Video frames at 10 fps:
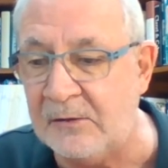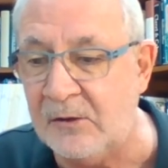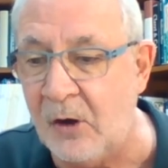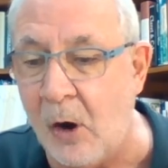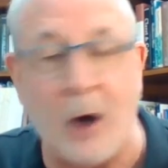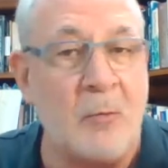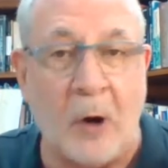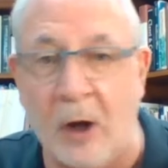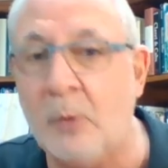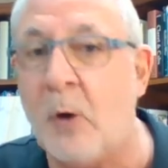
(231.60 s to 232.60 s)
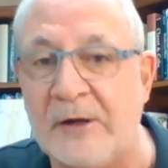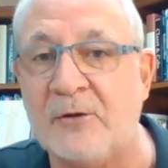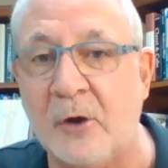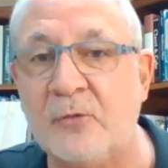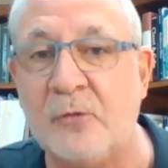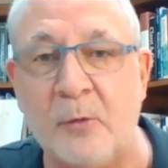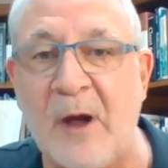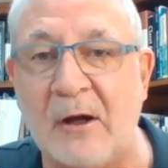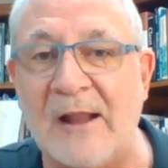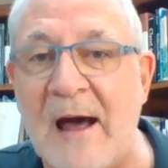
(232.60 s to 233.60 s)
all wine goes through
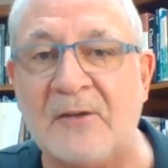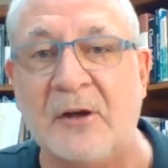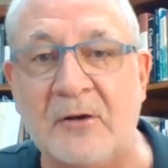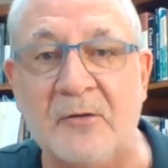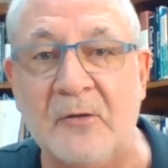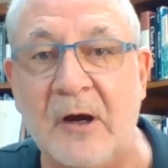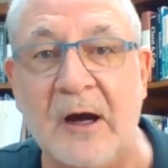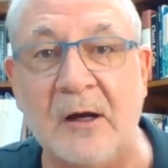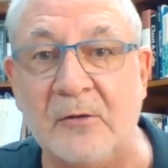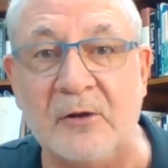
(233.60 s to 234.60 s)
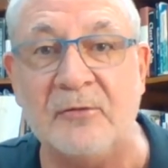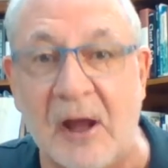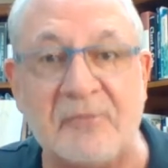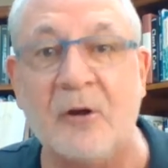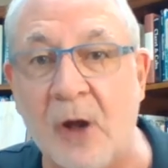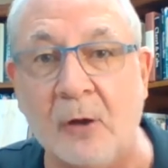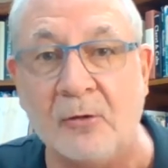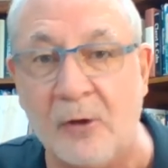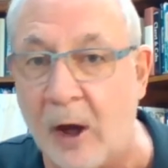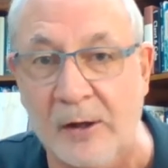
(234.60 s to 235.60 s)
malolactic if left alone.
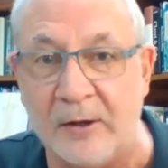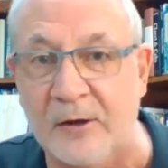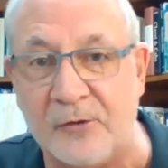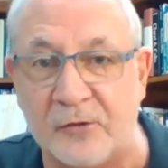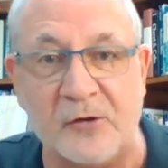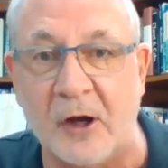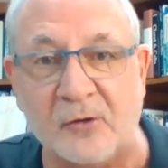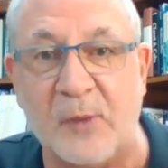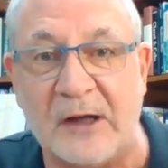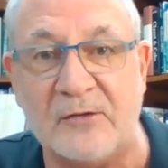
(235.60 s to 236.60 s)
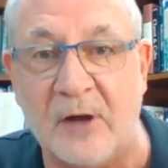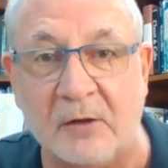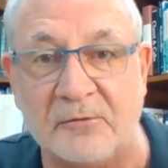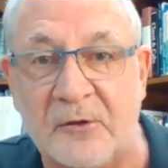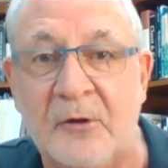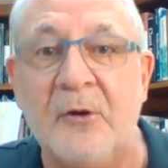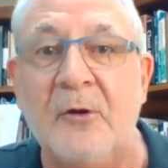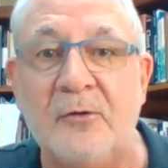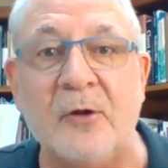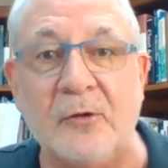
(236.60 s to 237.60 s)
It just does by itself.
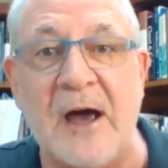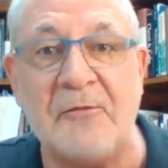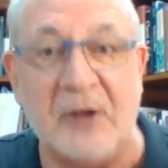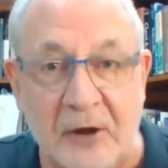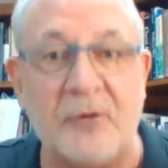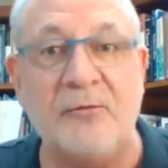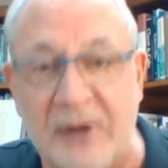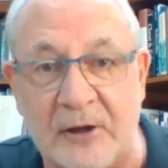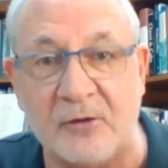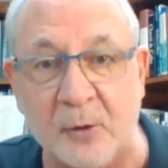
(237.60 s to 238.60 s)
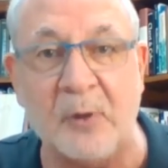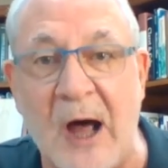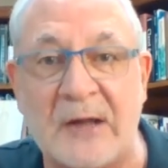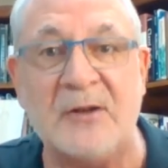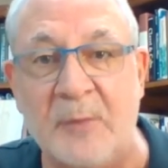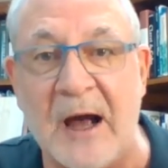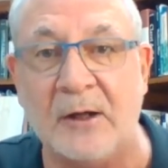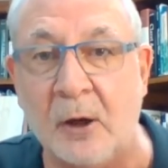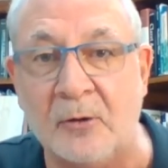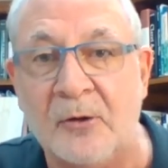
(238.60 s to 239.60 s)
So you have to intervene to block the malo.